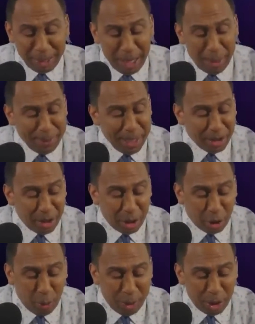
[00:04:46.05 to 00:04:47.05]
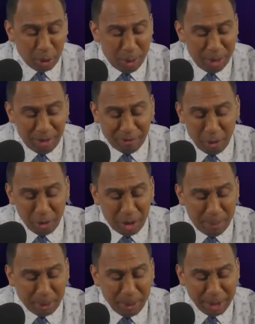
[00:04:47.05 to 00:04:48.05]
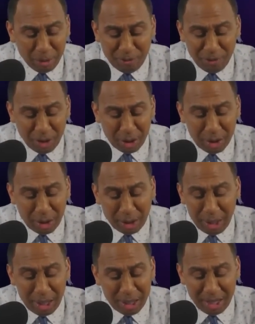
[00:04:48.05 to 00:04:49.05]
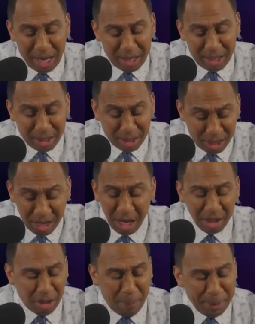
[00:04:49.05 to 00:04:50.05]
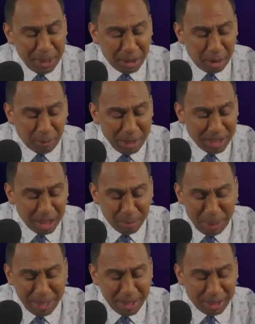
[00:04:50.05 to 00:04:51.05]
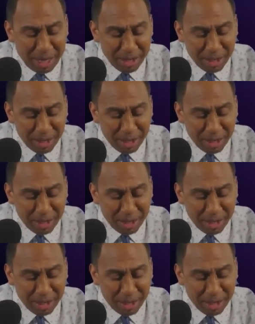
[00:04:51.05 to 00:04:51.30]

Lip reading: nomination in 2020, the first Democrat to officially declare her candidacy, jumping into the race despite indications